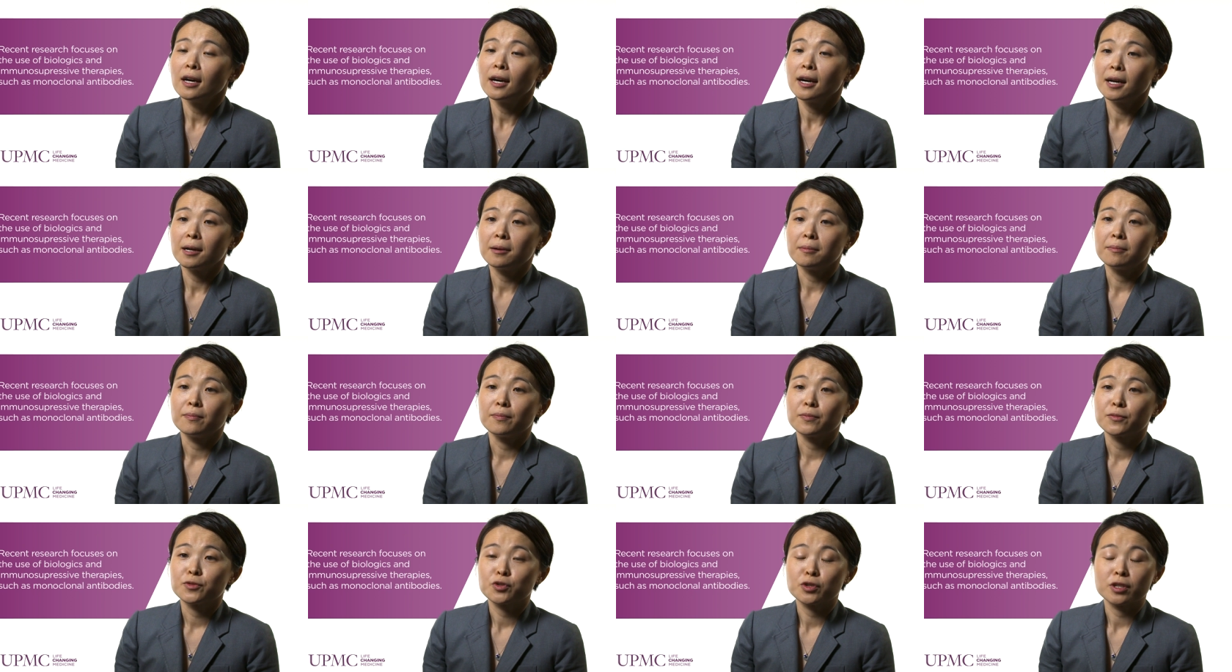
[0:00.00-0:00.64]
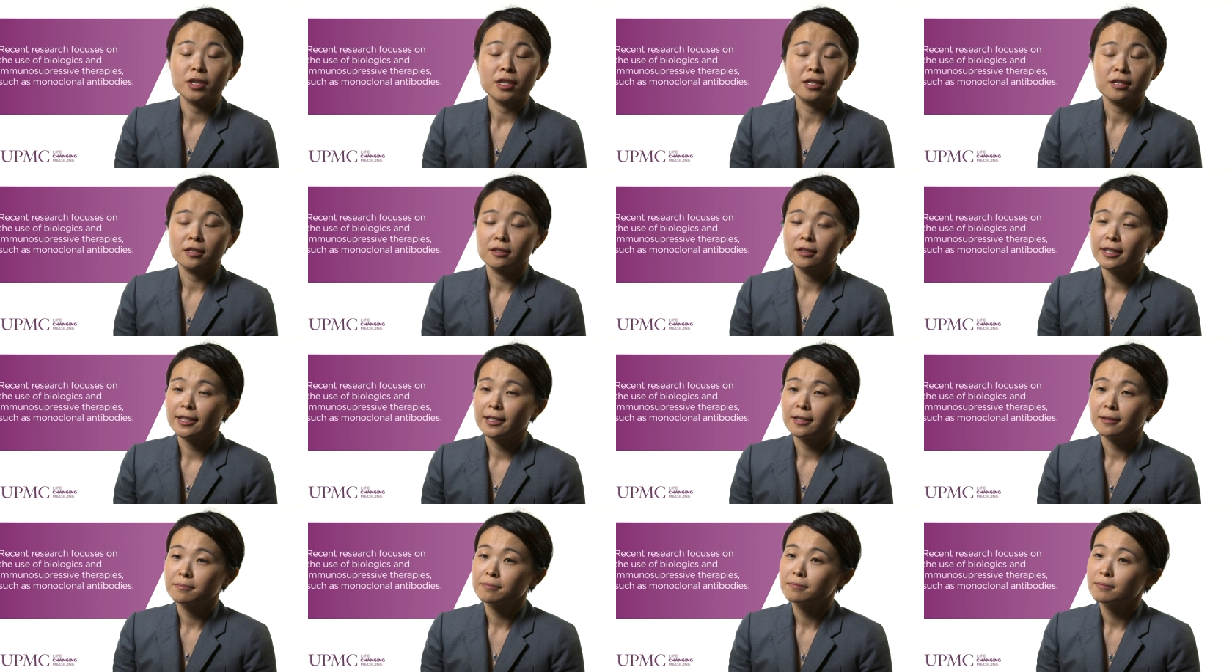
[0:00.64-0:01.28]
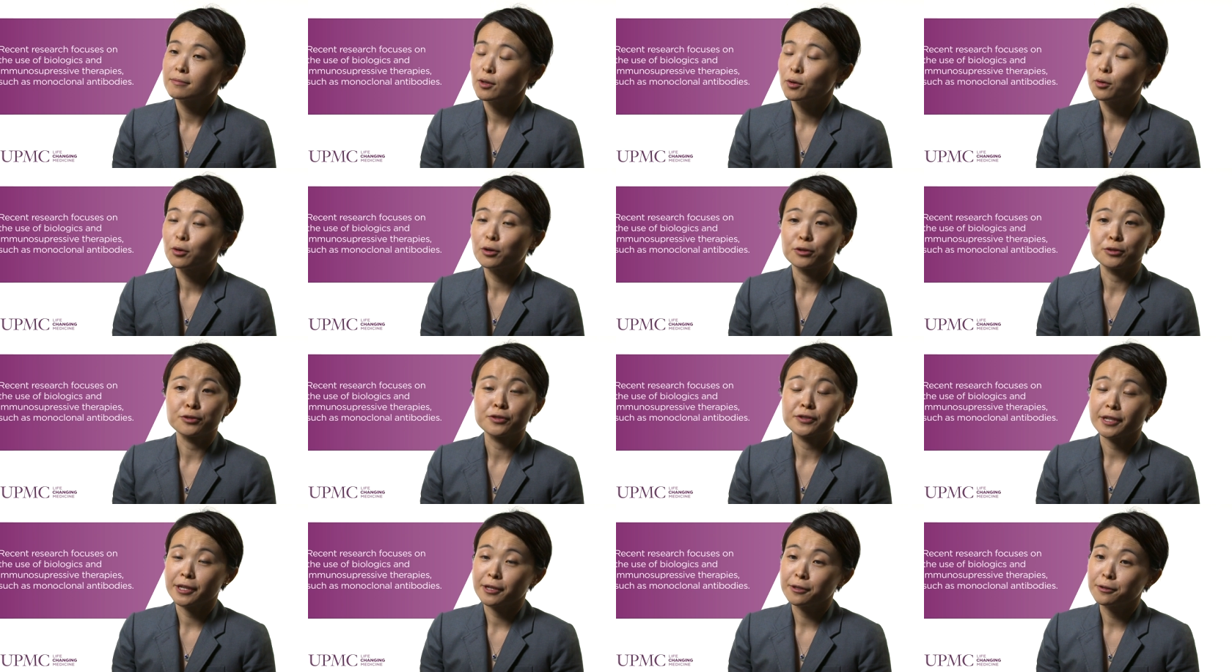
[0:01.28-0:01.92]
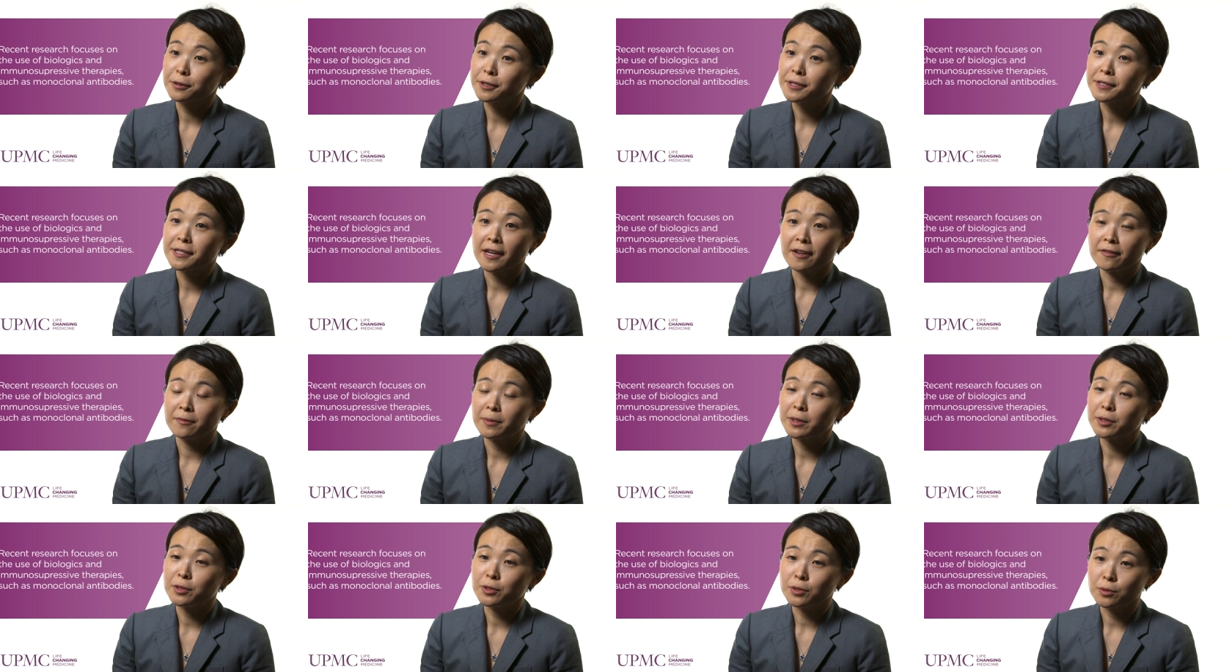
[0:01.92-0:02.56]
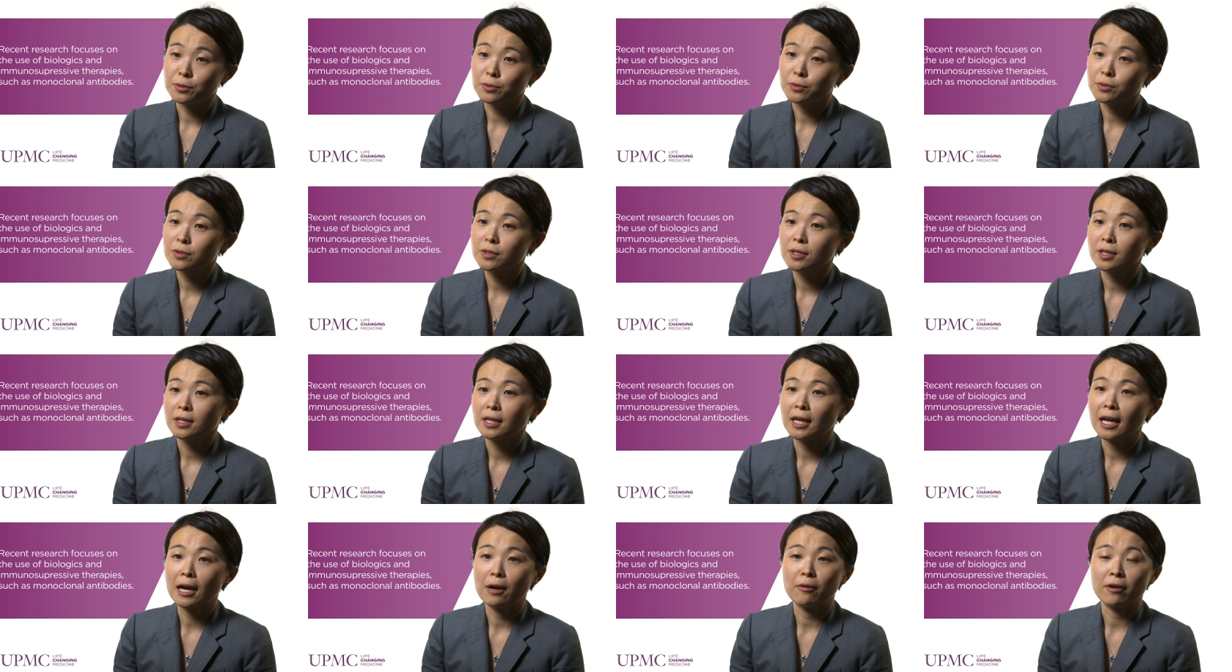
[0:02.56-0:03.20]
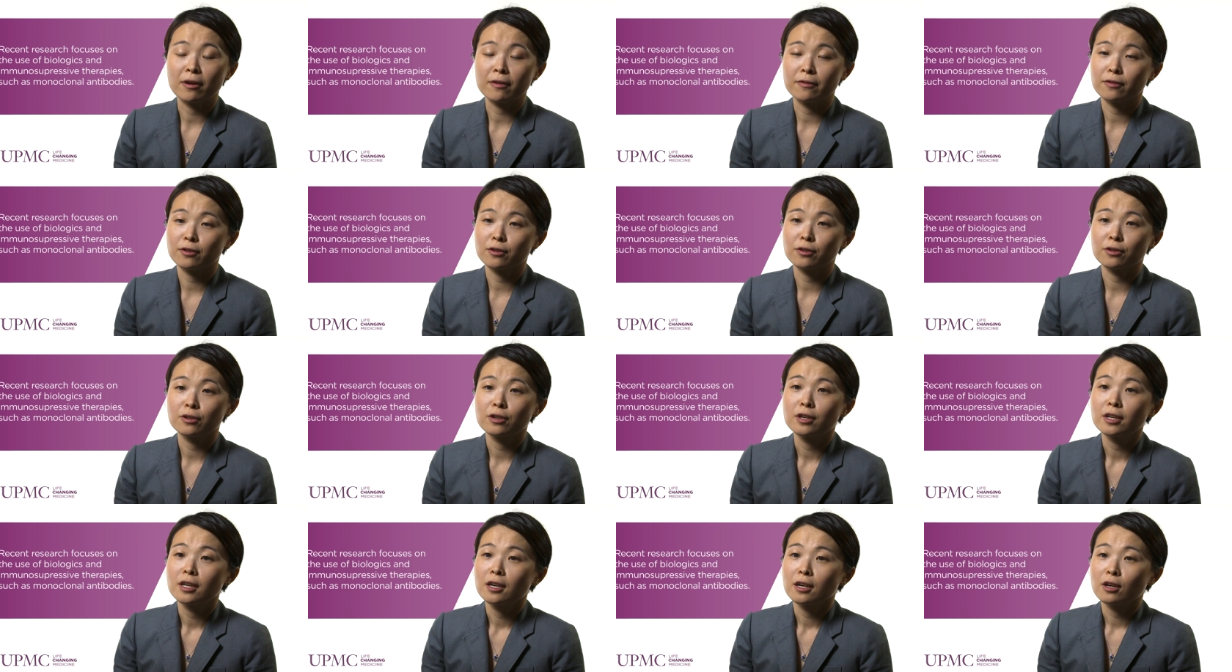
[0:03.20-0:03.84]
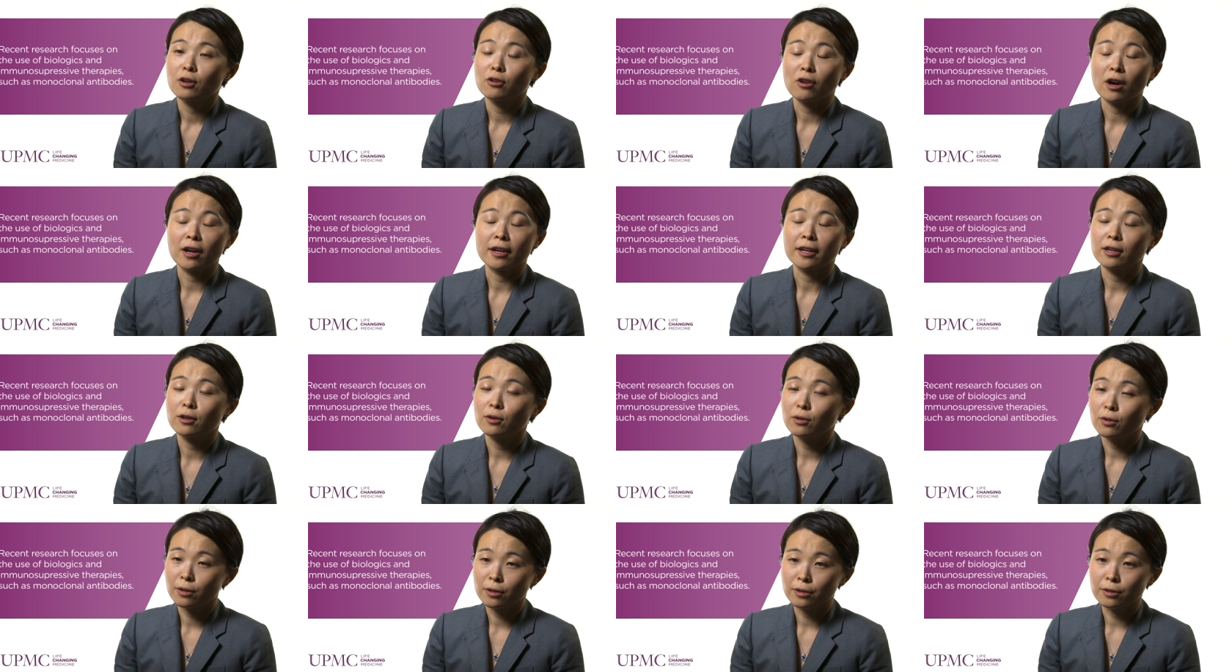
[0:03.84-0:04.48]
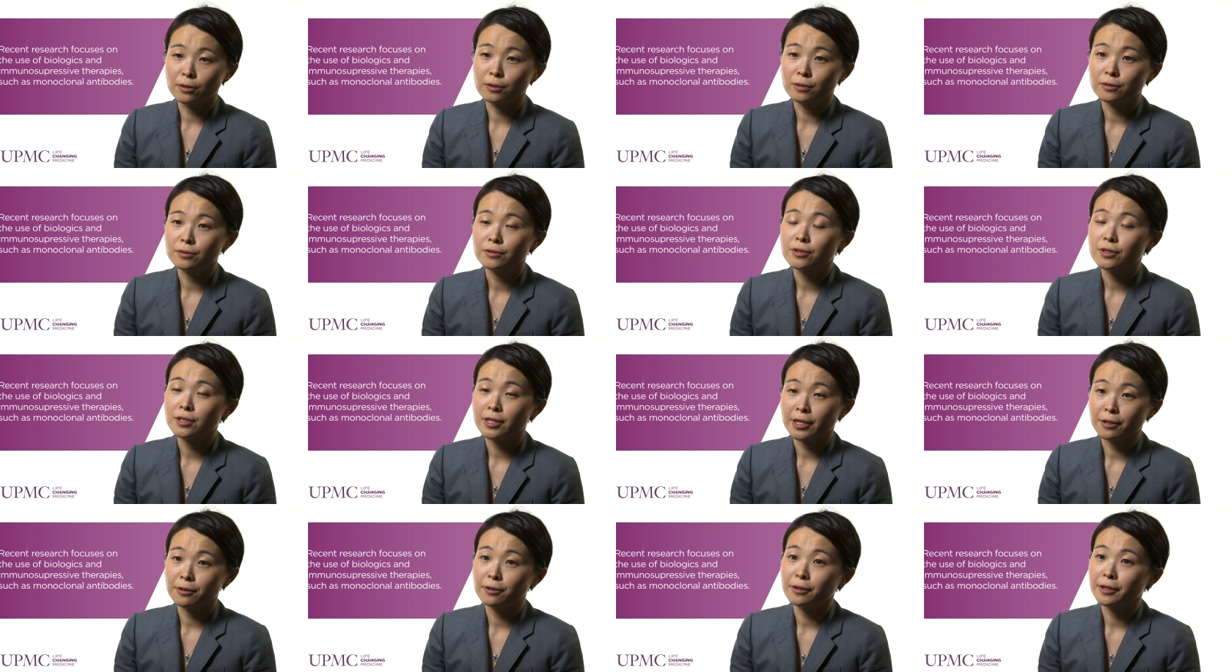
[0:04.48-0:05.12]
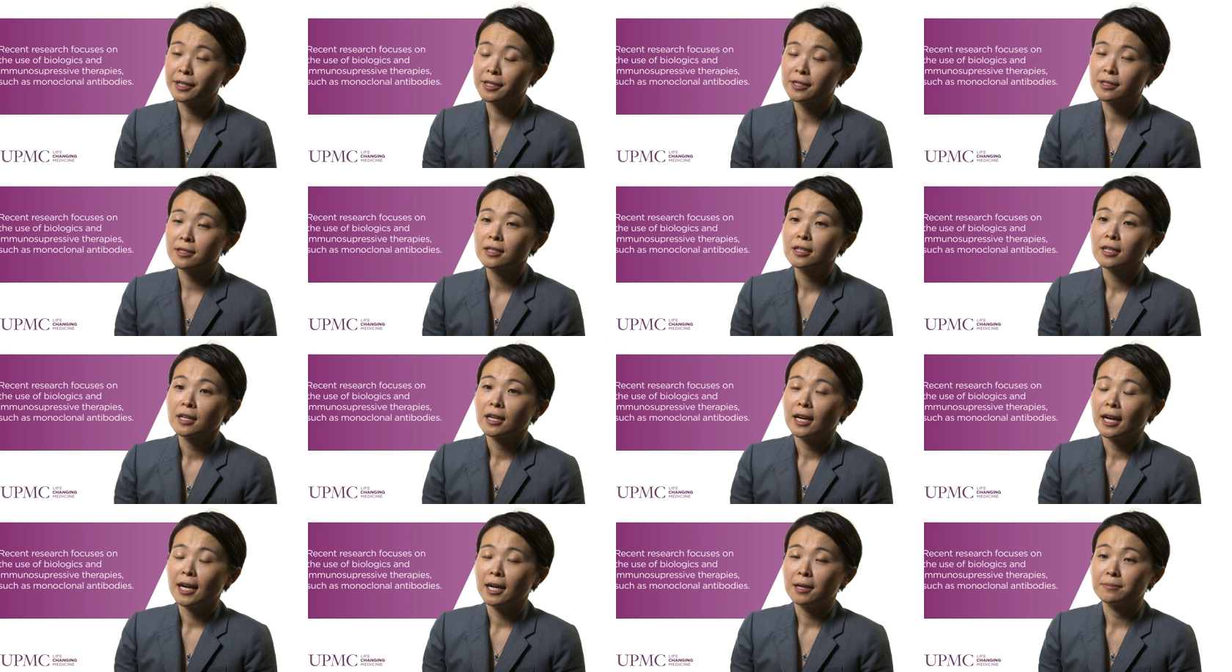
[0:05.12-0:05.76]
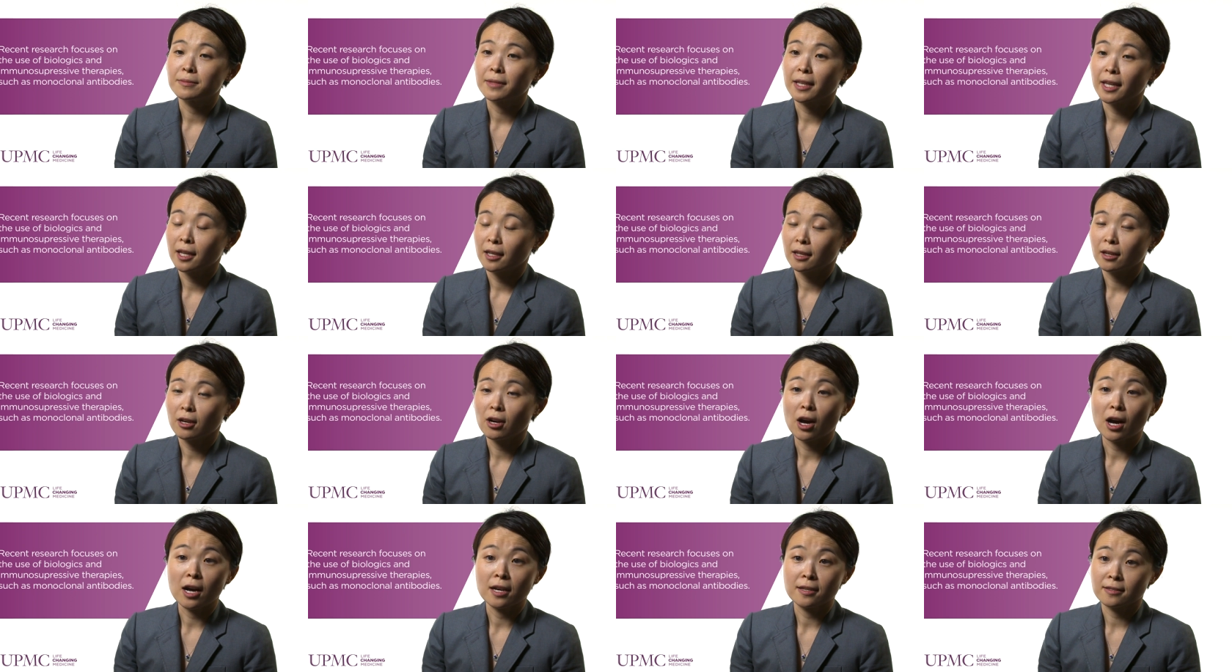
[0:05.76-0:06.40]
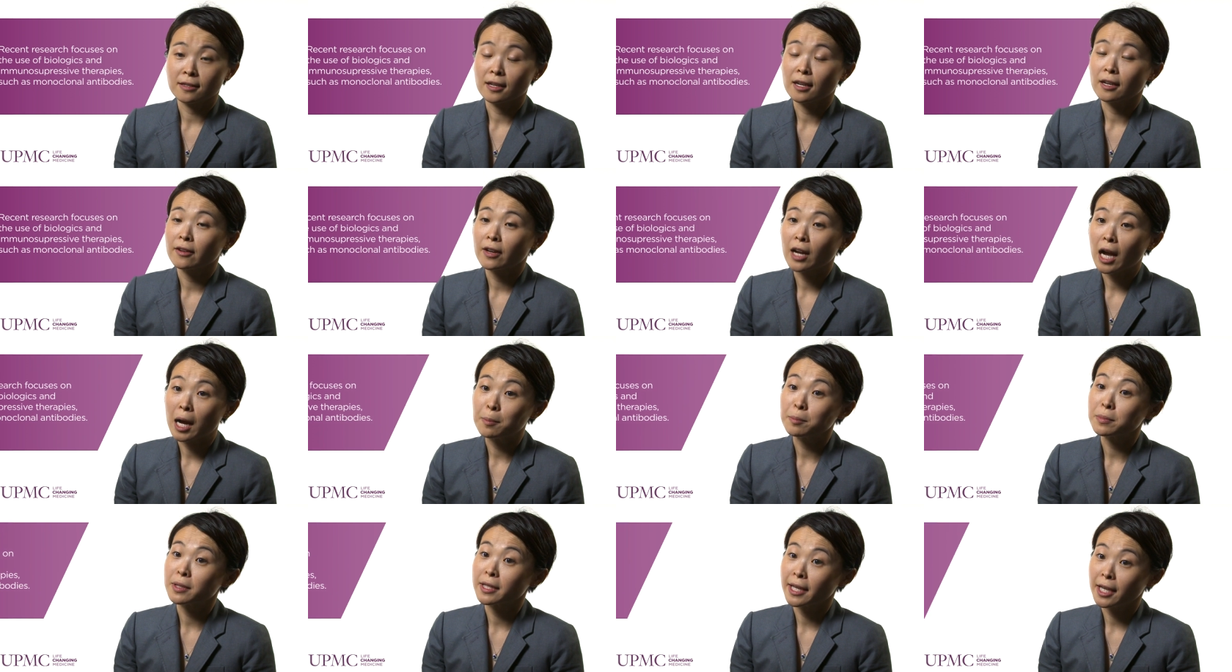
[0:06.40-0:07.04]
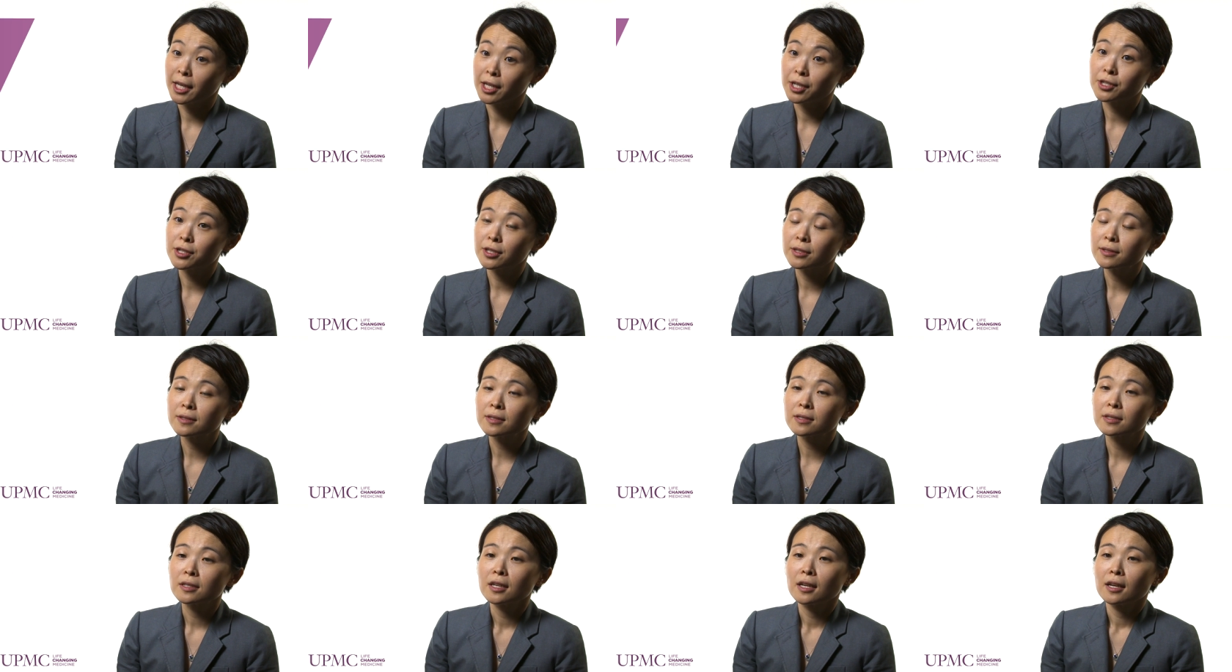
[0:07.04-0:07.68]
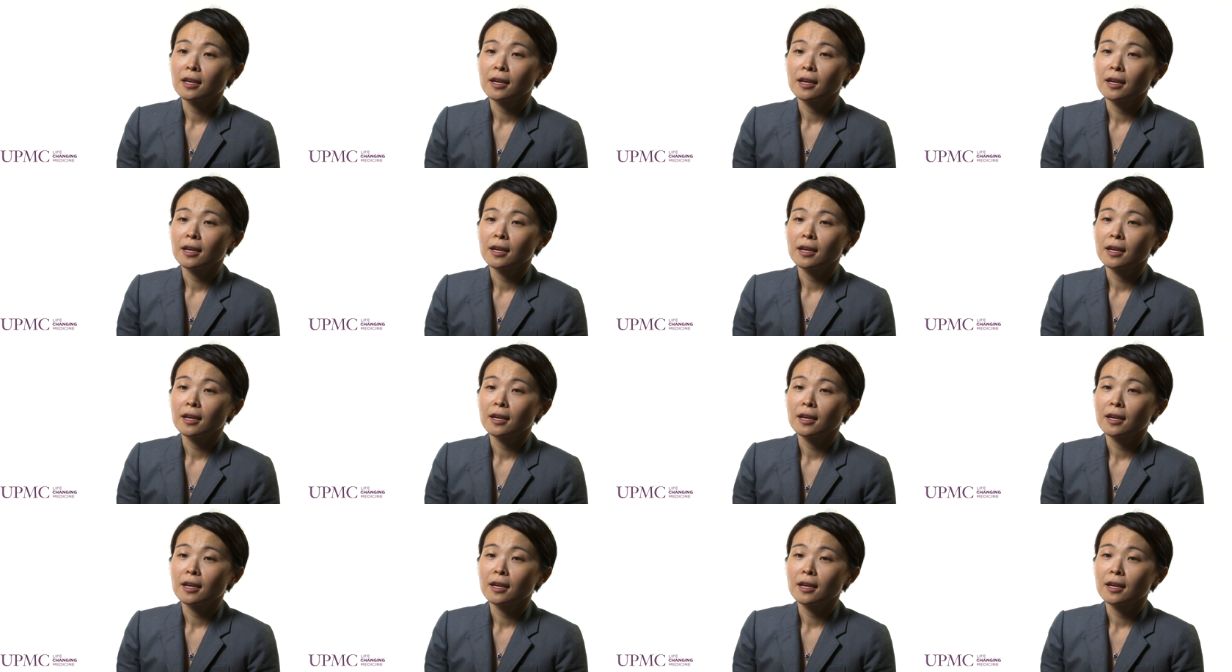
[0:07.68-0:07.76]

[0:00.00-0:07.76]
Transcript: Um, traditionally, oral steroids have been used. However, chronic oral steroids um, can cause a lot of complications,